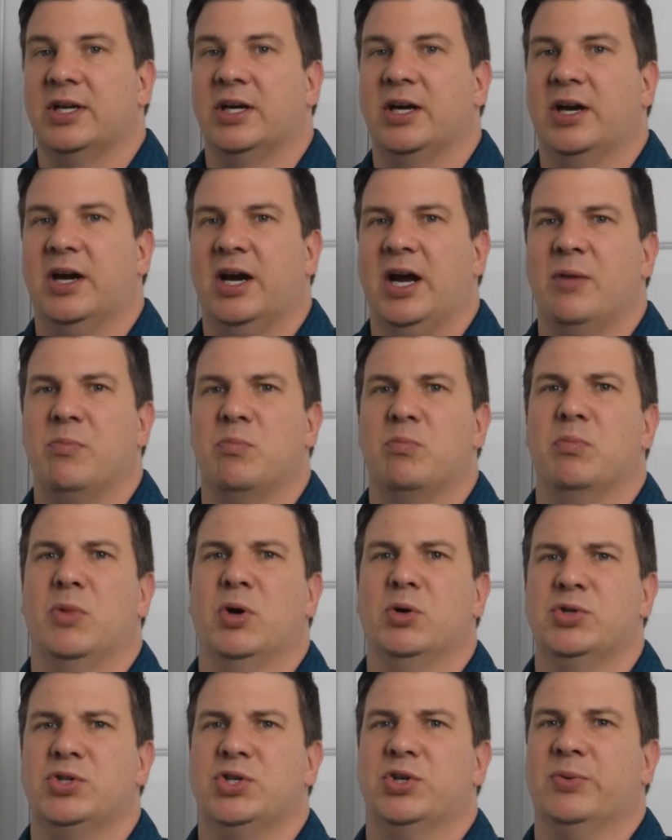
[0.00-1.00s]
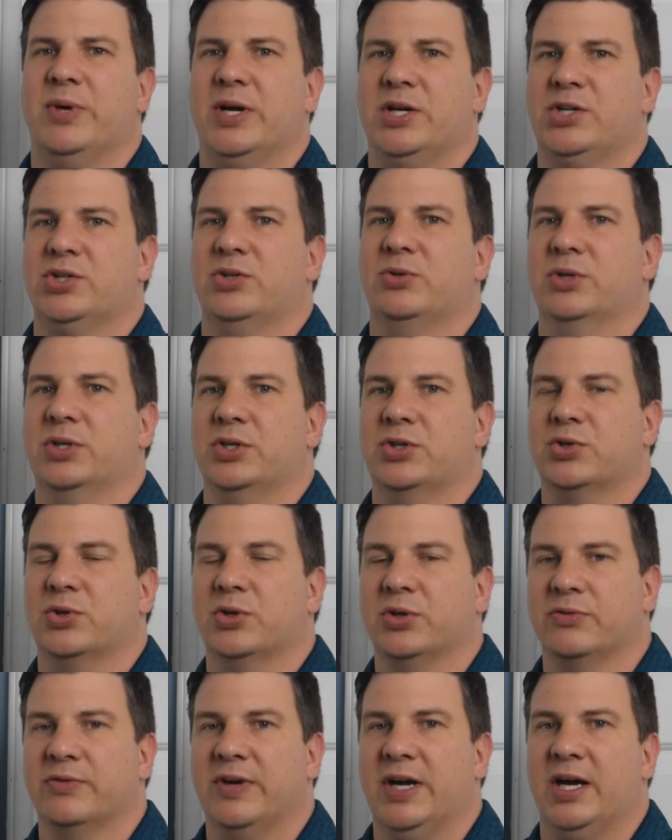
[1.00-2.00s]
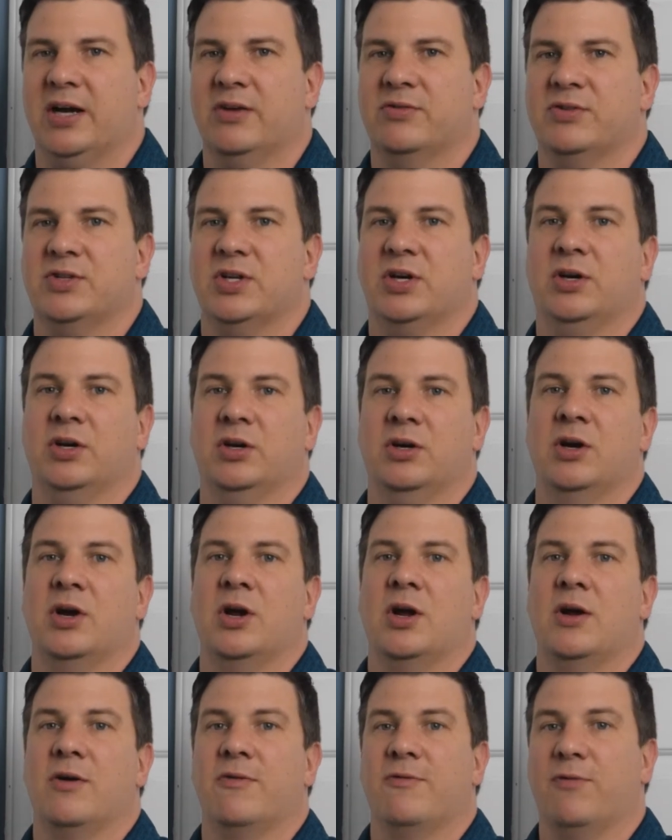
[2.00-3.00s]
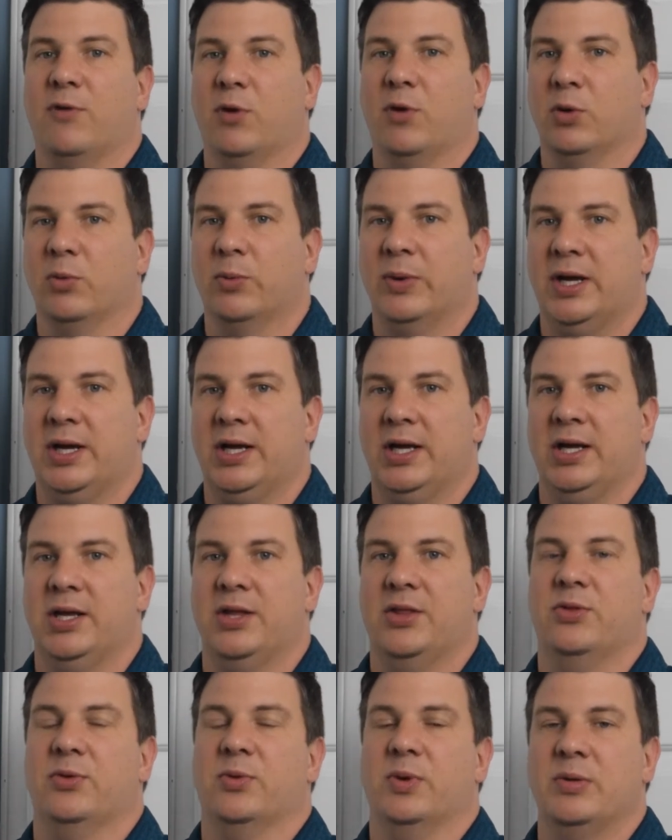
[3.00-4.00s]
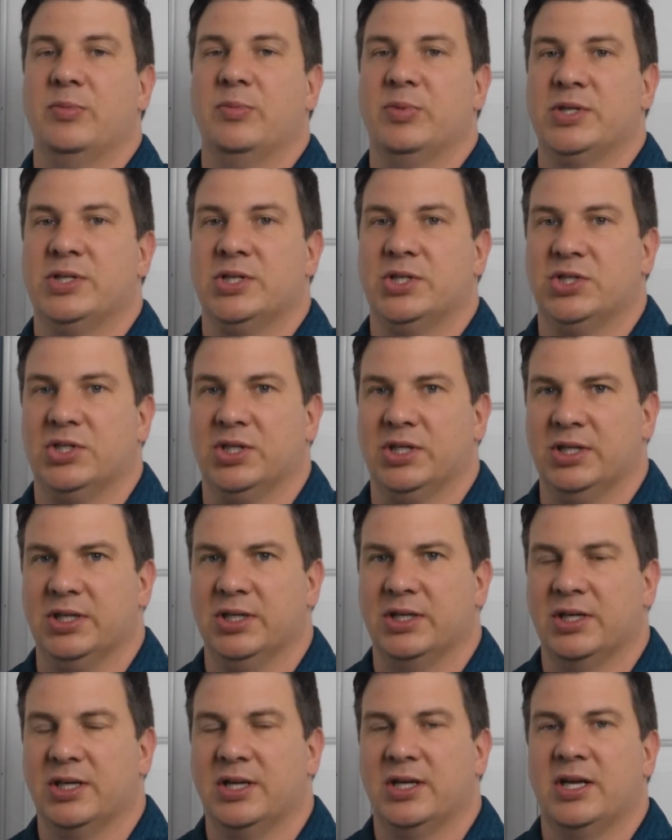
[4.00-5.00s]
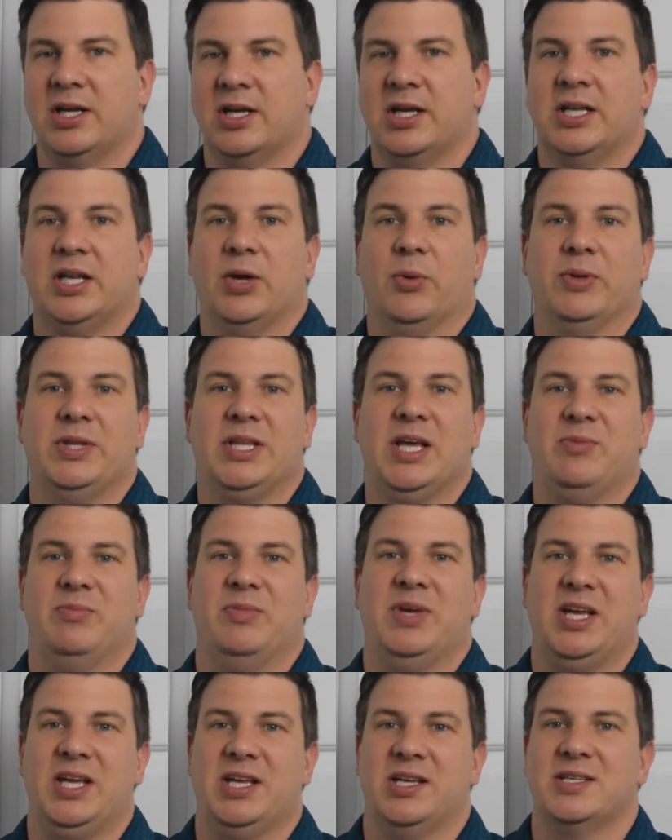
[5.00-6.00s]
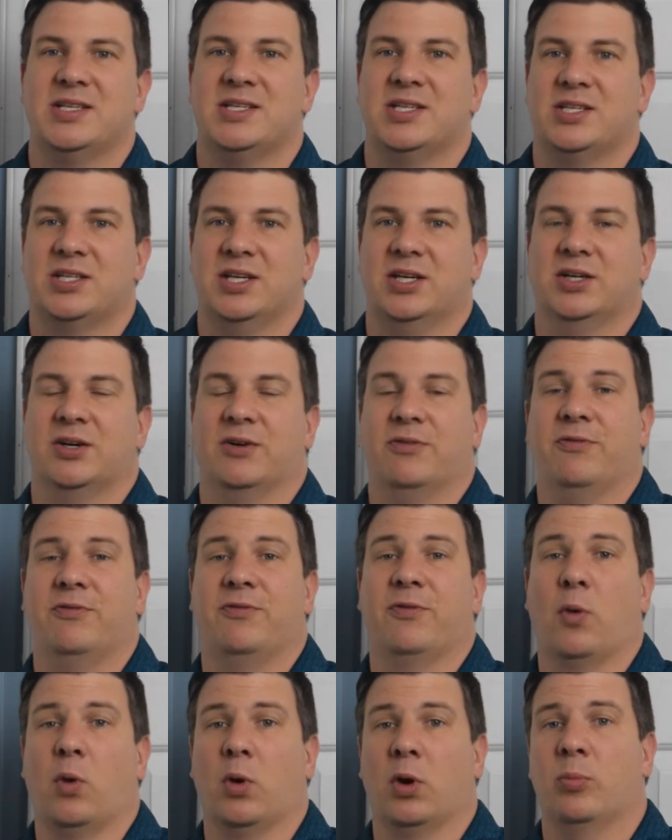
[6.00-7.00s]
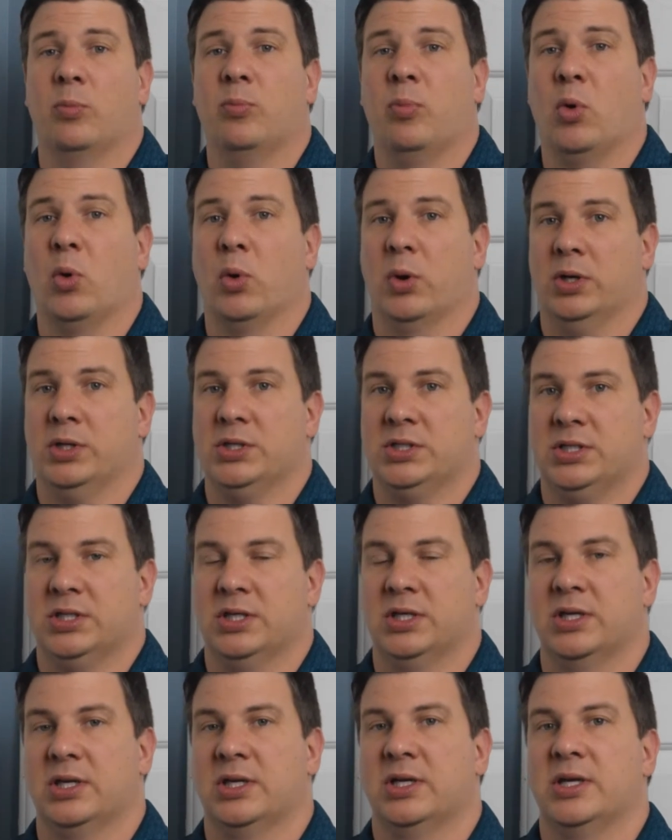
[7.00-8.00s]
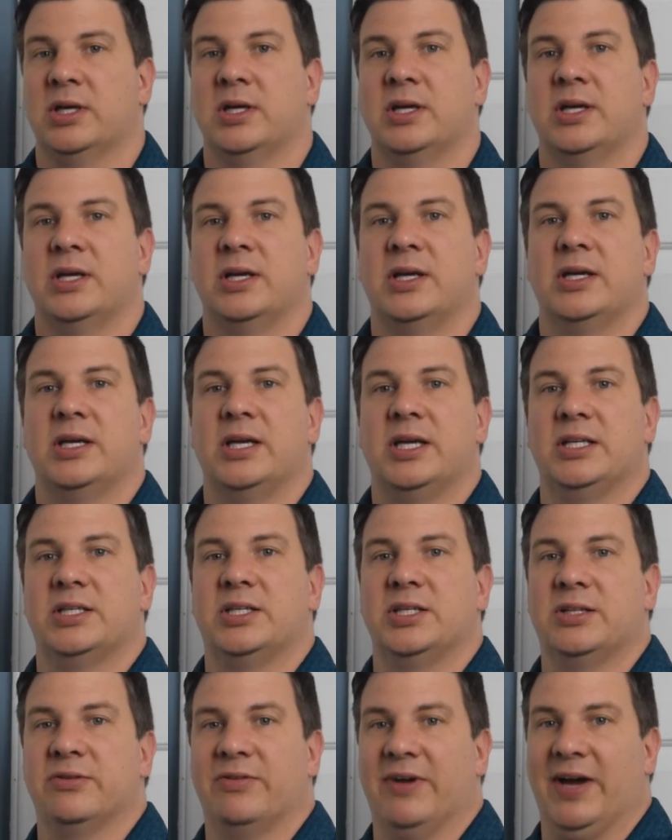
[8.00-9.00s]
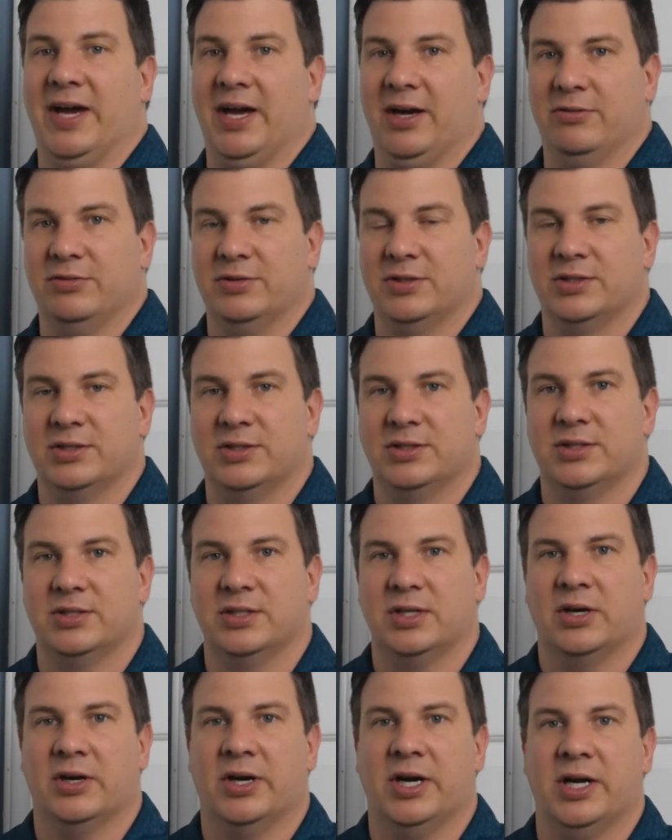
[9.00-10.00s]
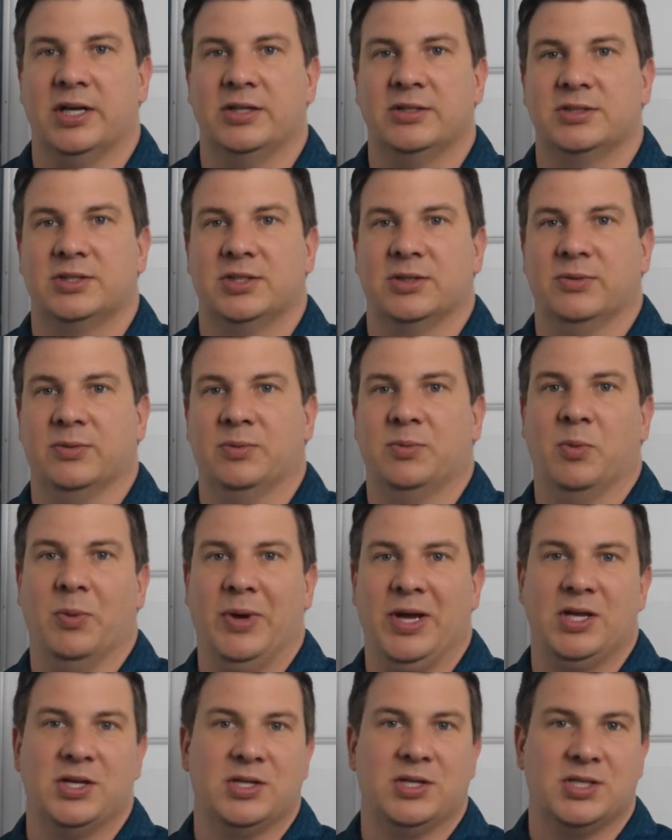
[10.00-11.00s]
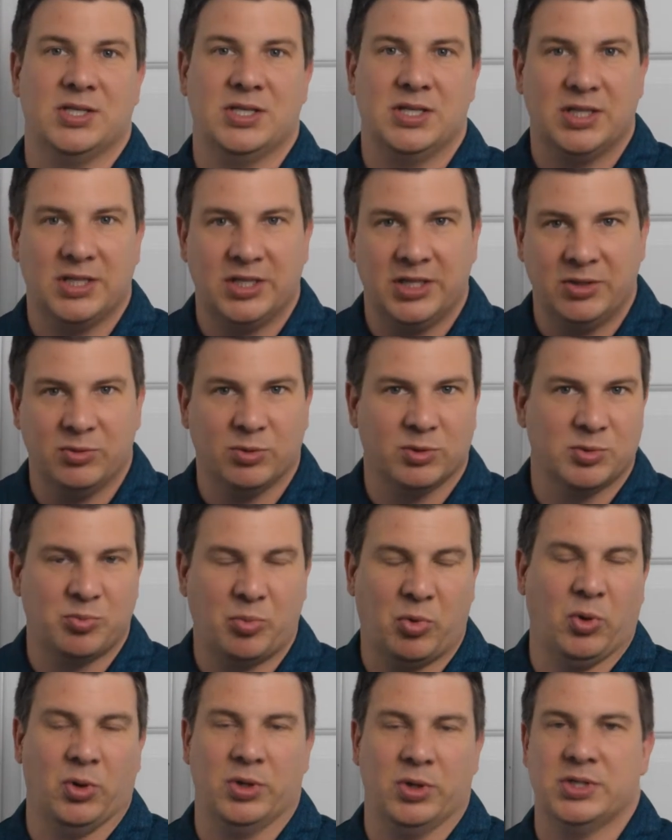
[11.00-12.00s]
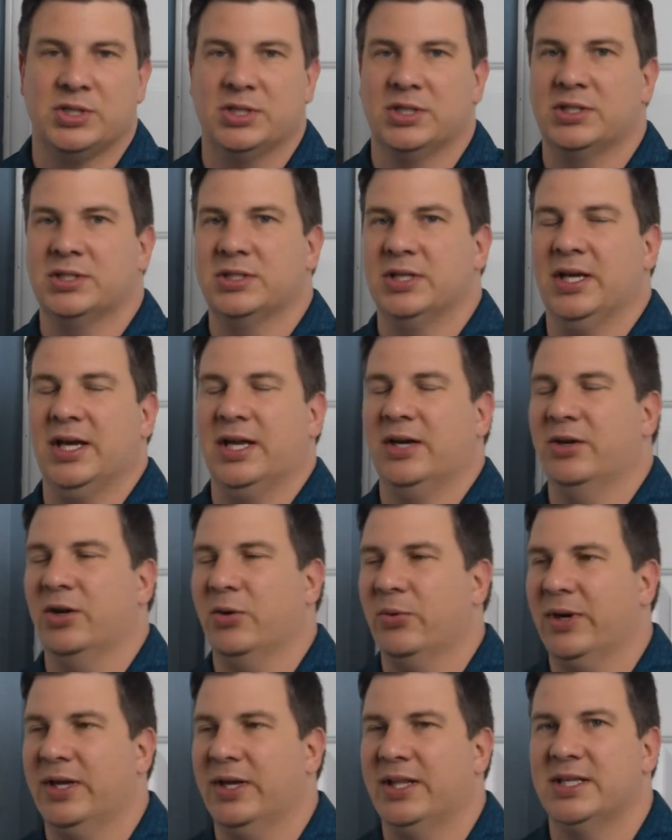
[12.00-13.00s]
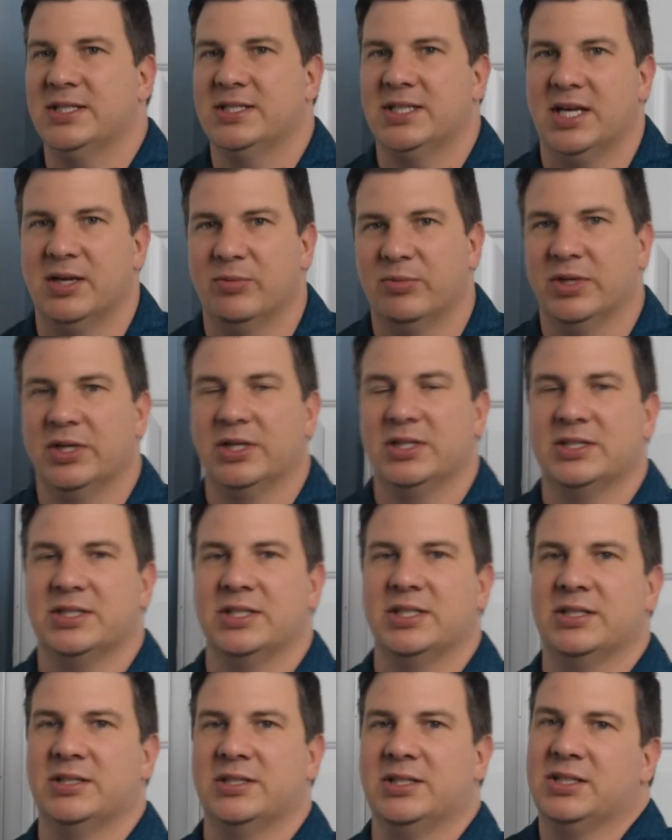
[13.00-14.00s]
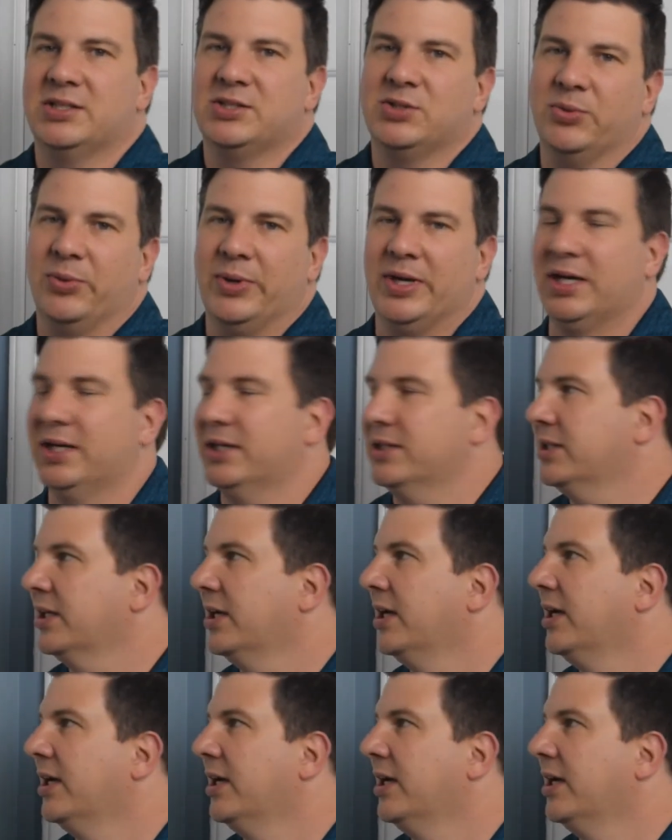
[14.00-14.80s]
All right, most directional control valves are four-way, three-position. Now, what that means is there are four ports into the valve. All right, so ways equals ports. It's, I don't know why they say it, but it's the way it is.